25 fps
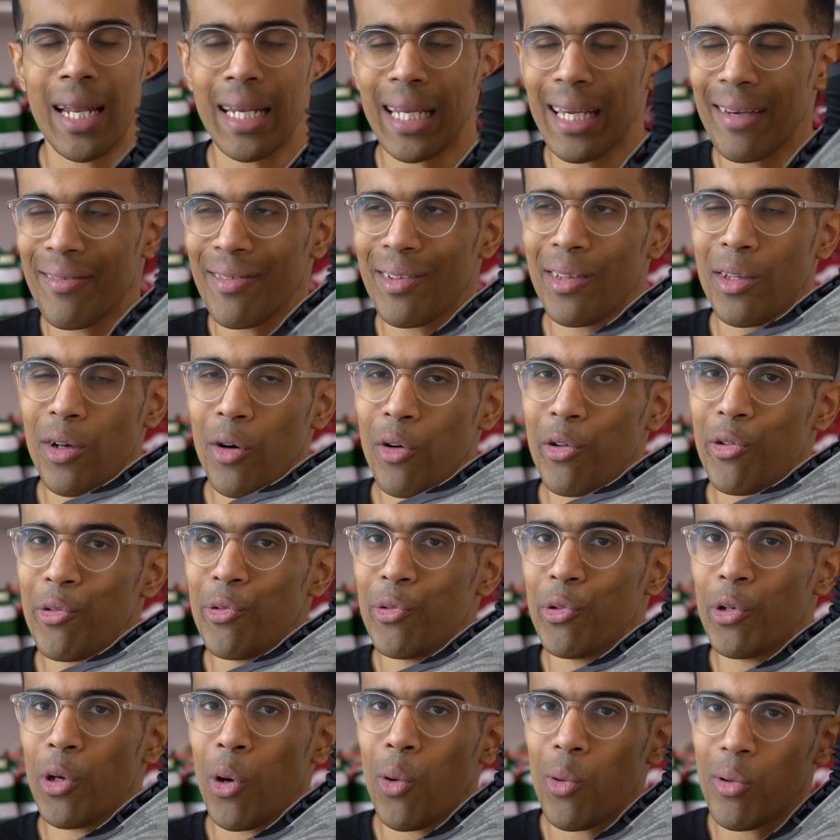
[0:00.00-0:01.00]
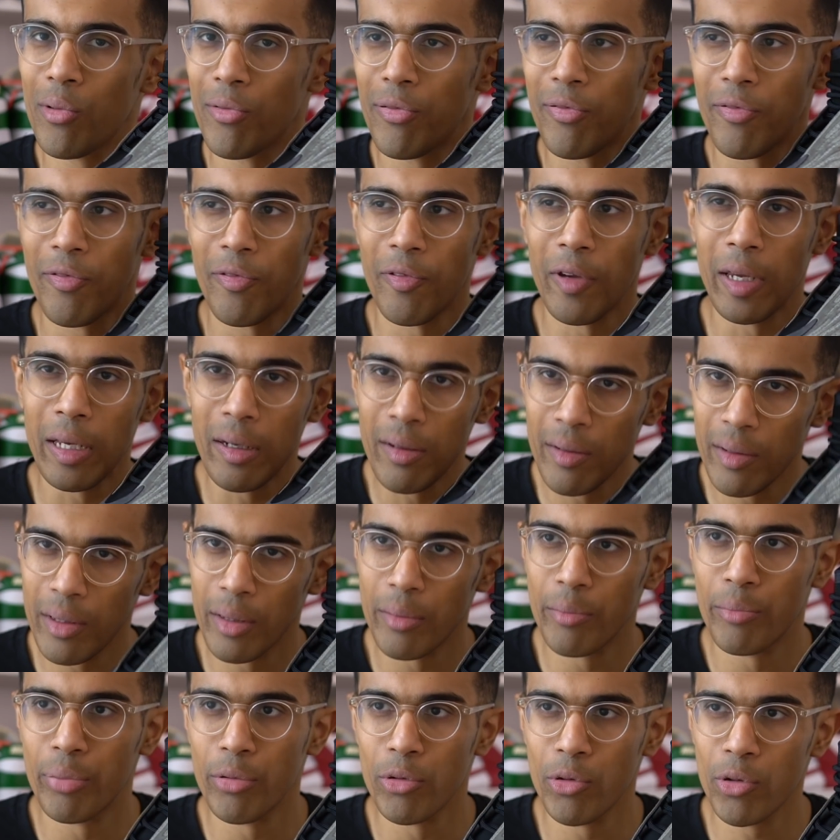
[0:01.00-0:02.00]
And even though you don't feel the
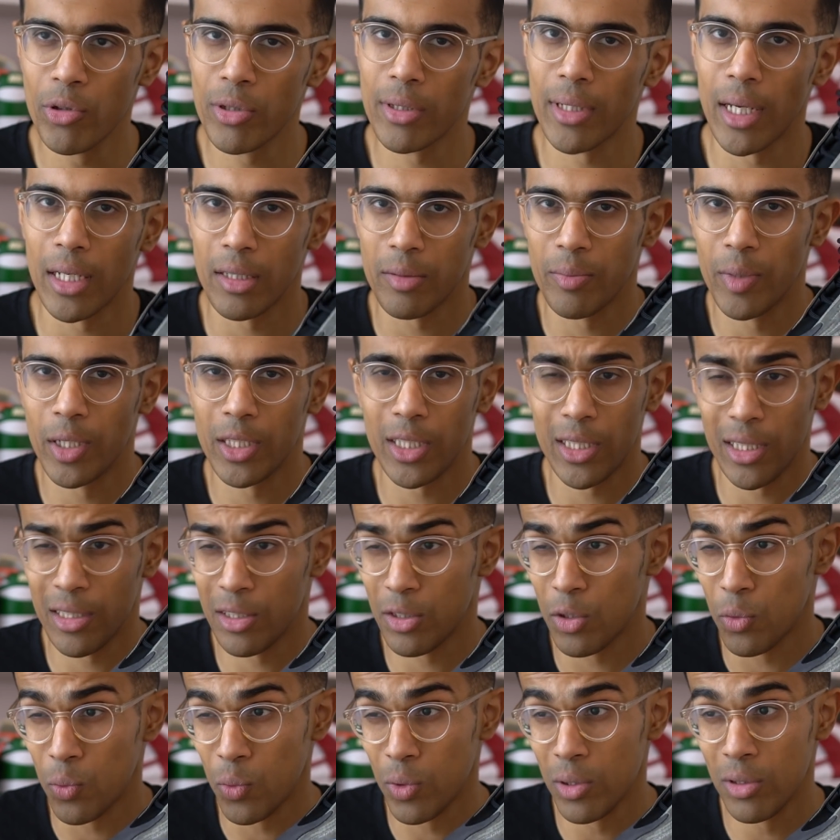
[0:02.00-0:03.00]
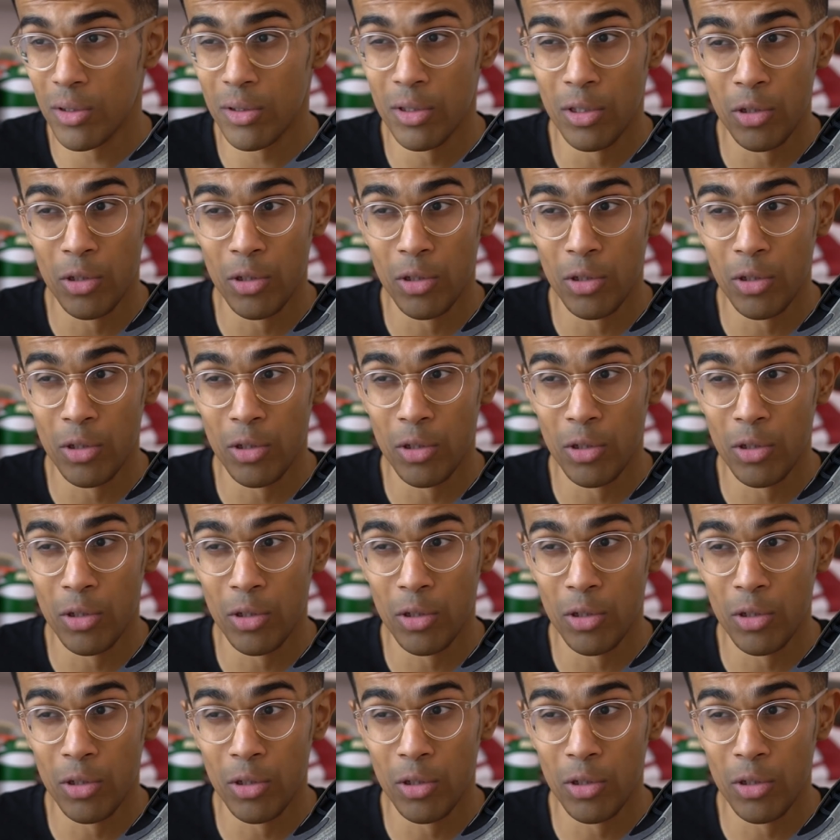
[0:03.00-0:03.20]
boost as much as you would